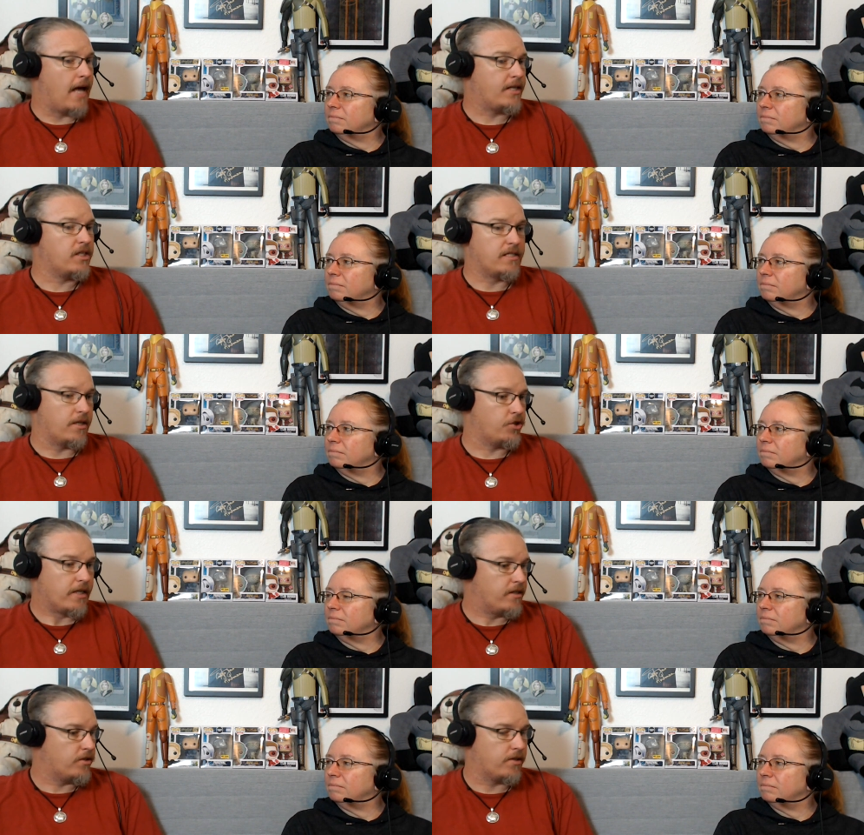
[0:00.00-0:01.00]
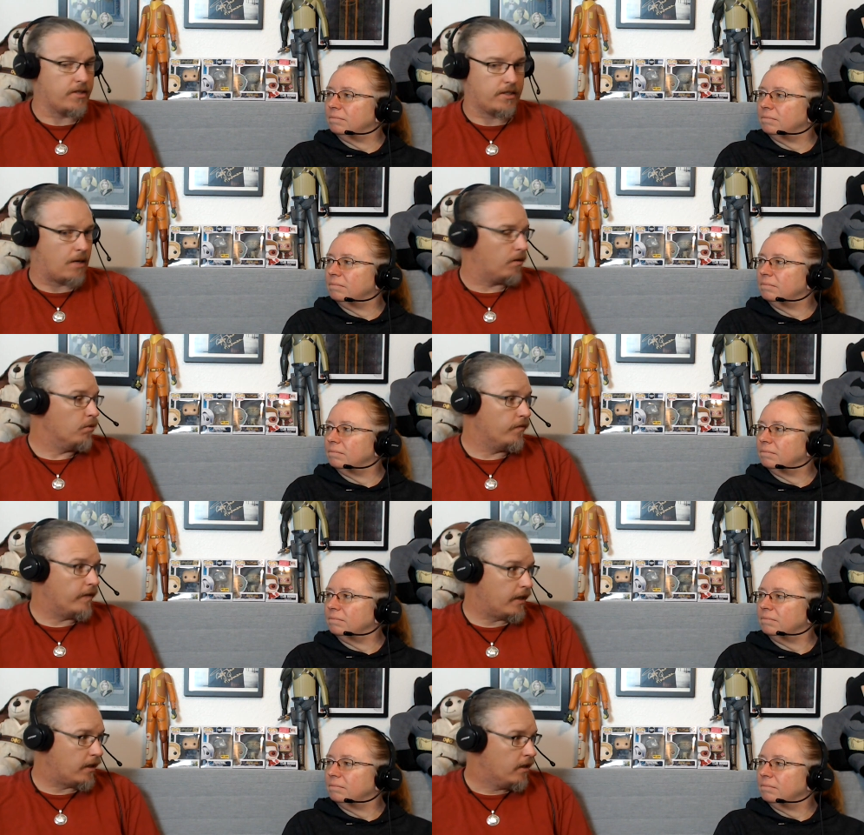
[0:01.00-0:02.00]
Speaker 1: that's essentially just a six hour
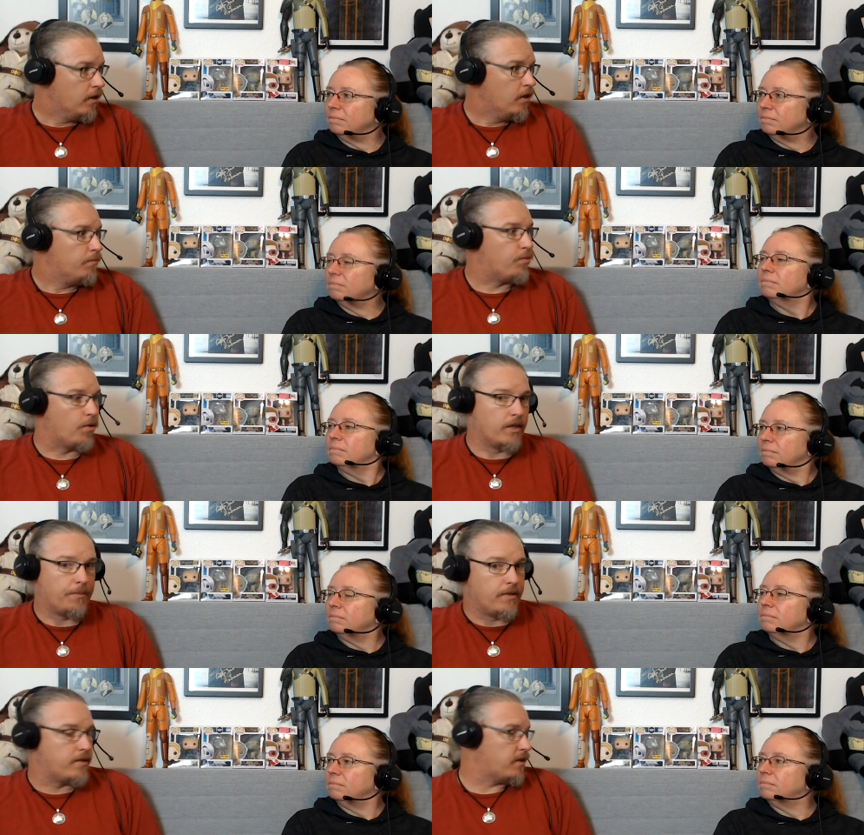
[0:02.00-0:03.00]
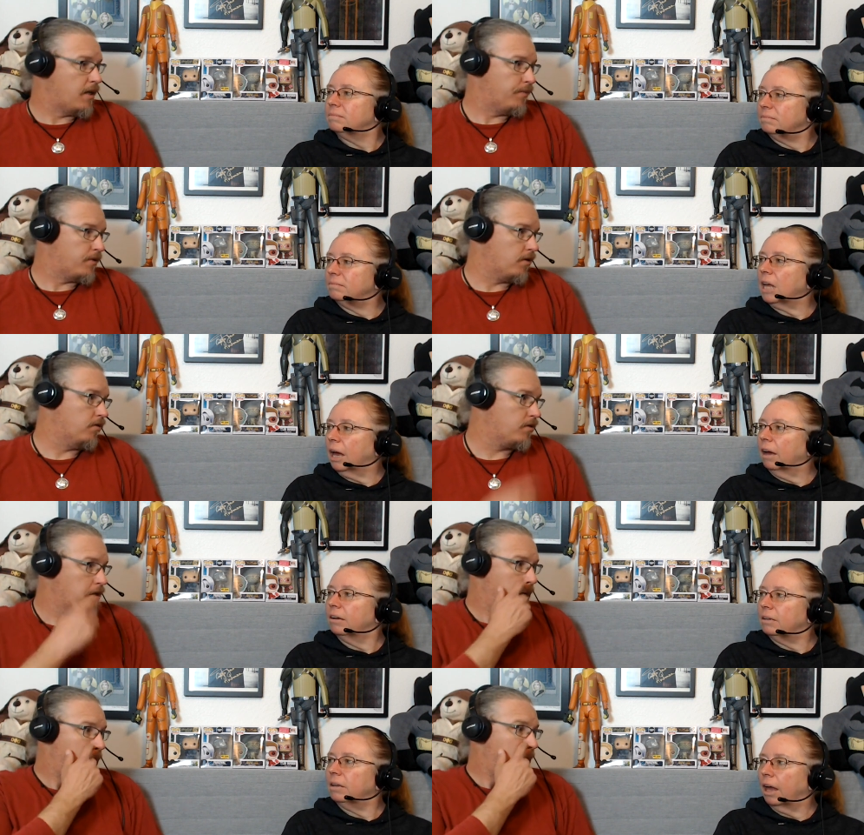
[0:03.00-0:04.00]
movie broken up into six episodes. Yeah,
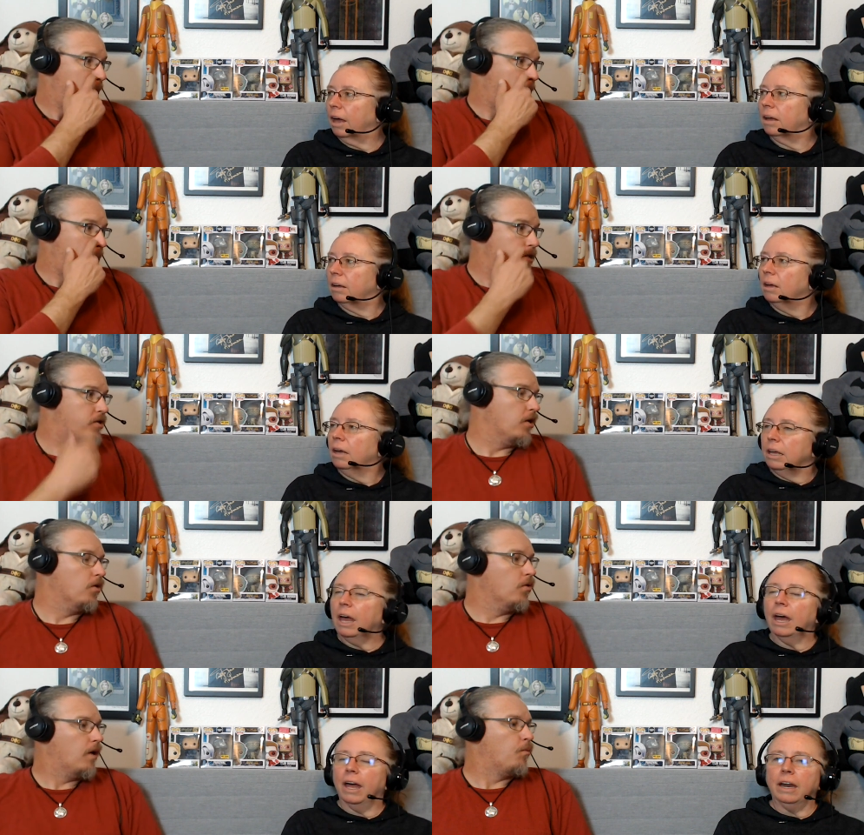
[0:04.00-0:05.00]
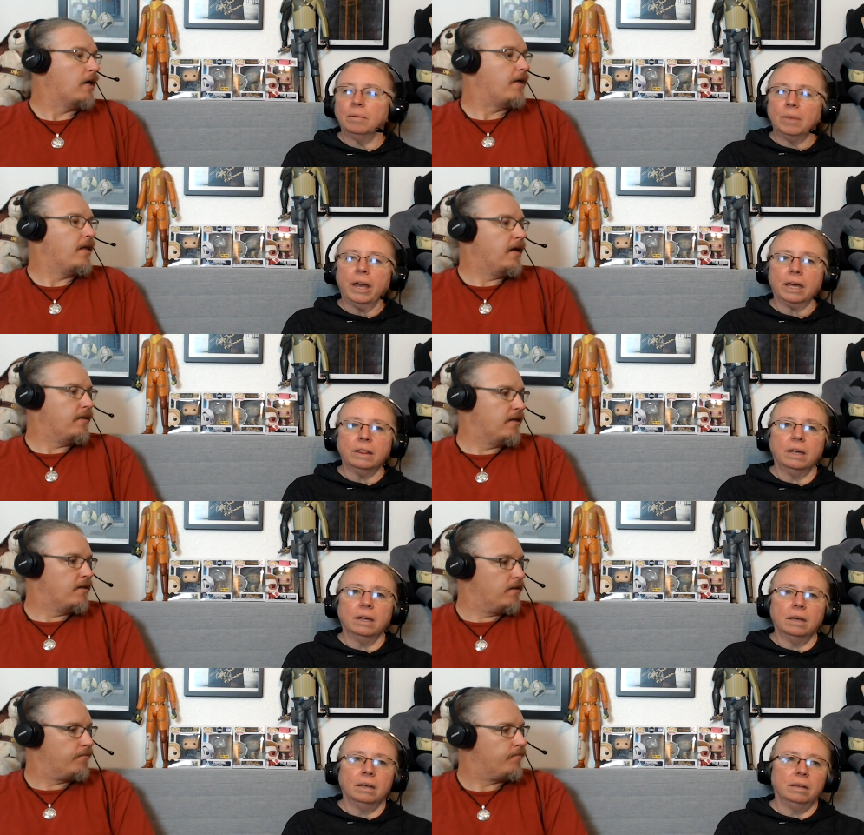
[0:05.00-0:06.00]
yeah. And so yeah, and I'm liking
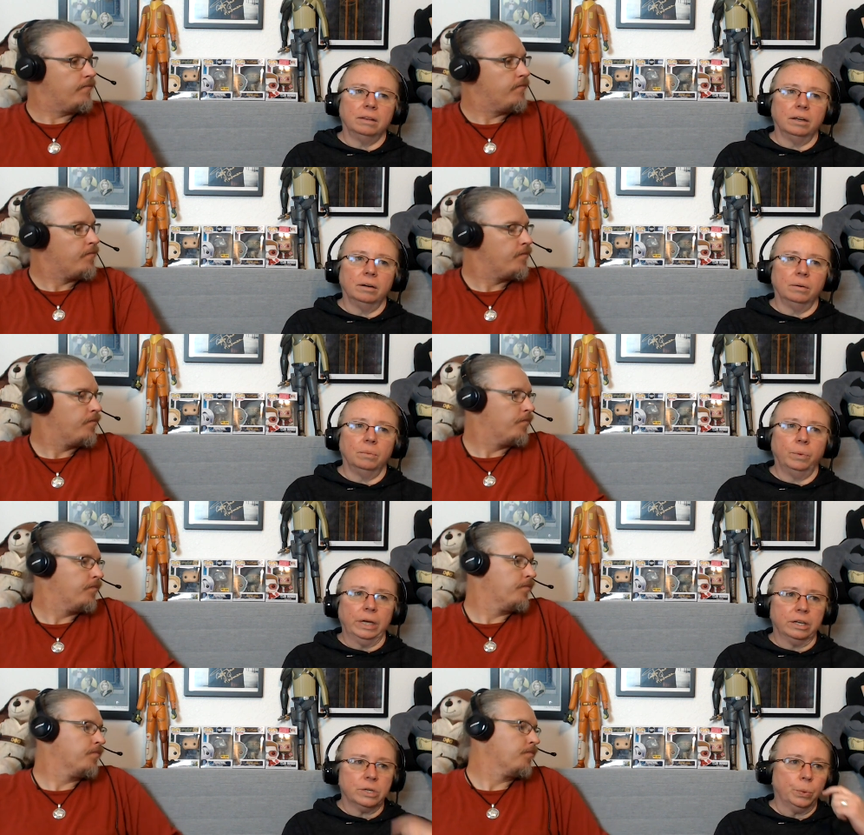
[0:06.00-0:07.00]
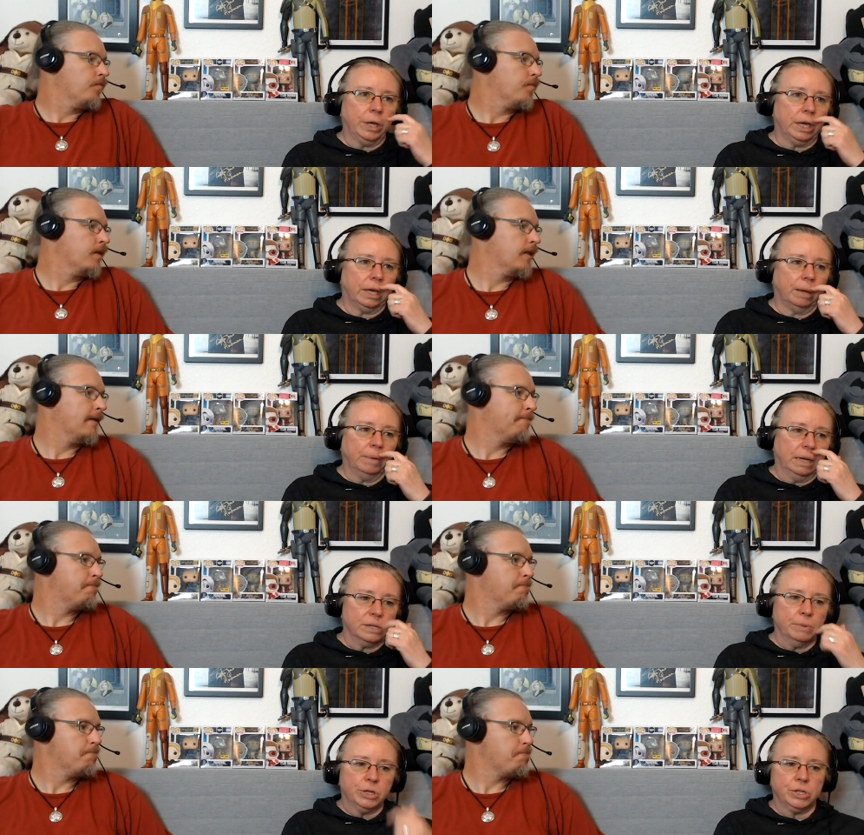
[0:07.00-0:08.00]
Speaker 2: the the week to week. I
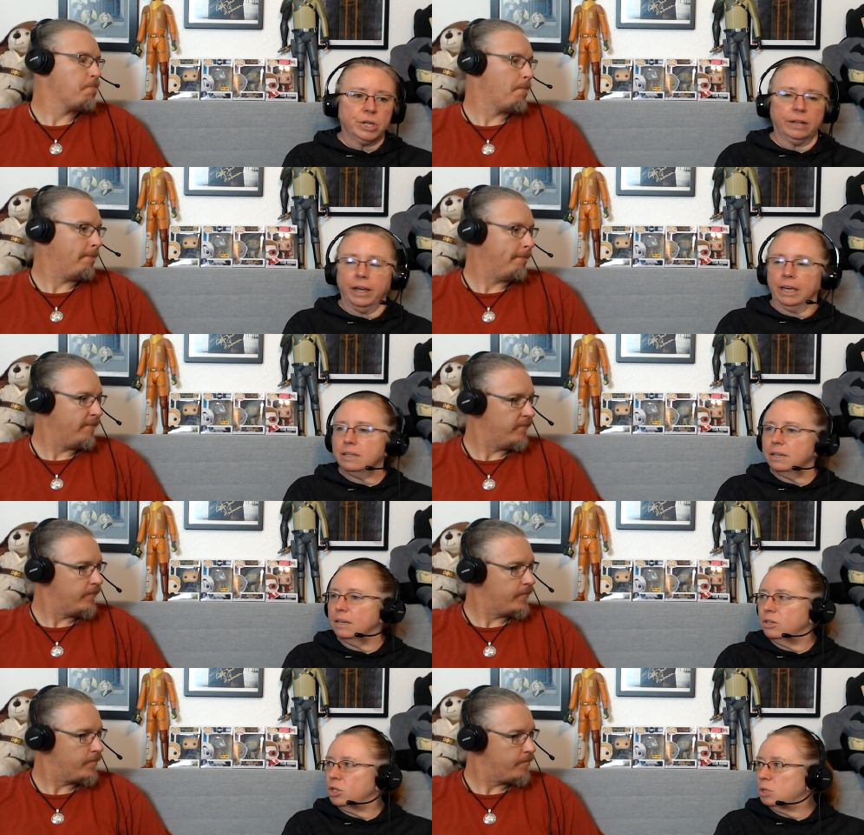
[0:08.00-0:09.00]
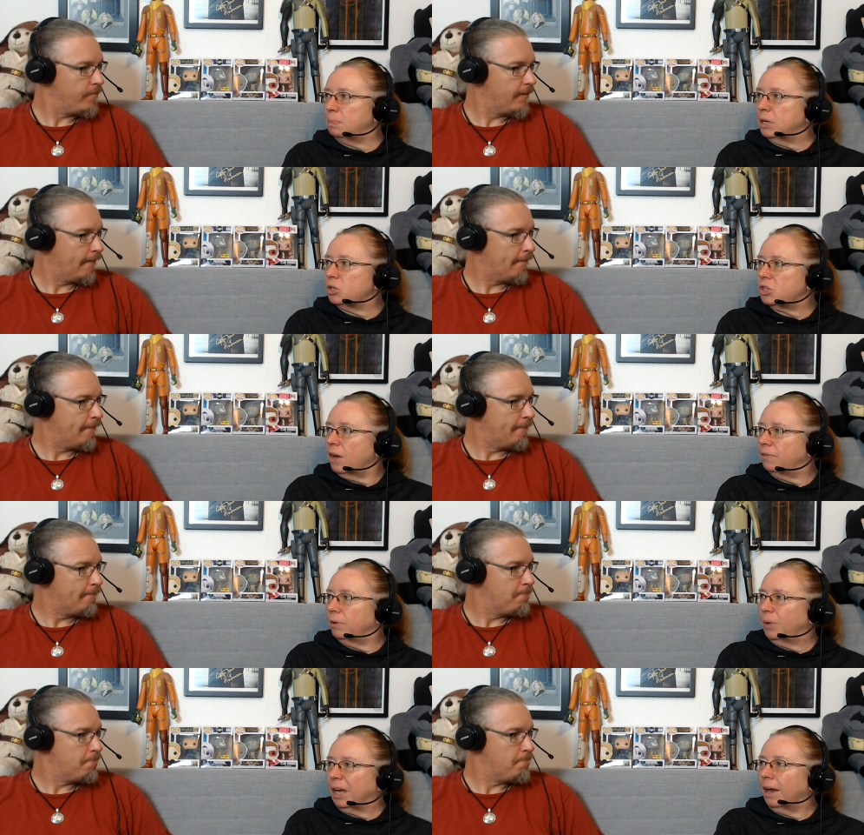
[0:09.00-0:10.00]
mean, as much as I like to just binge stuff,
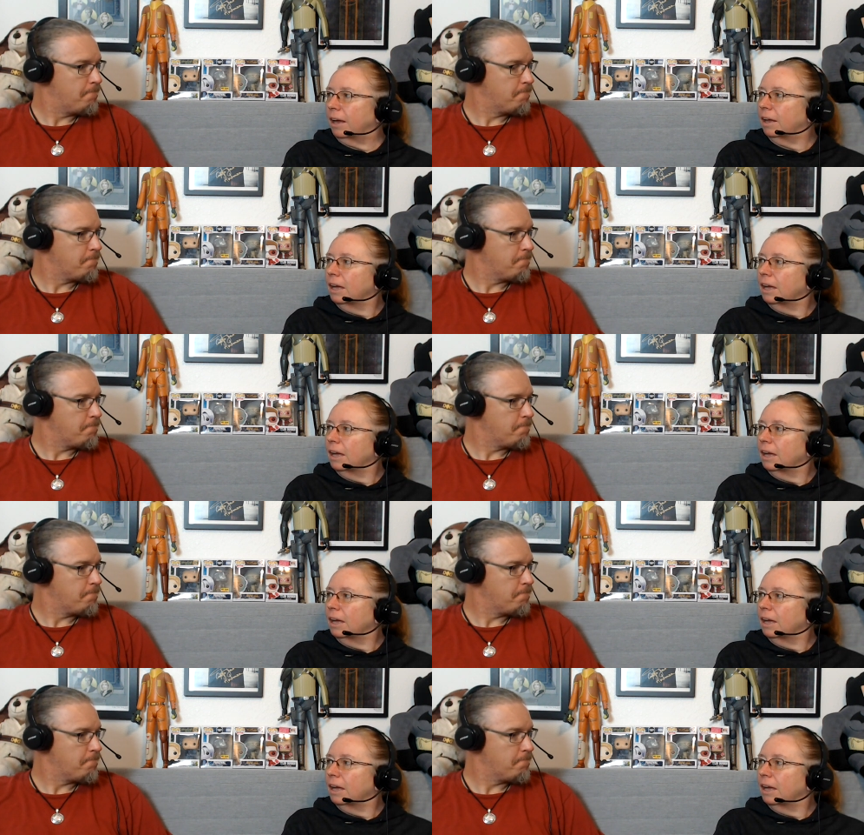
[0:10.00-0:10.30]
and we kind of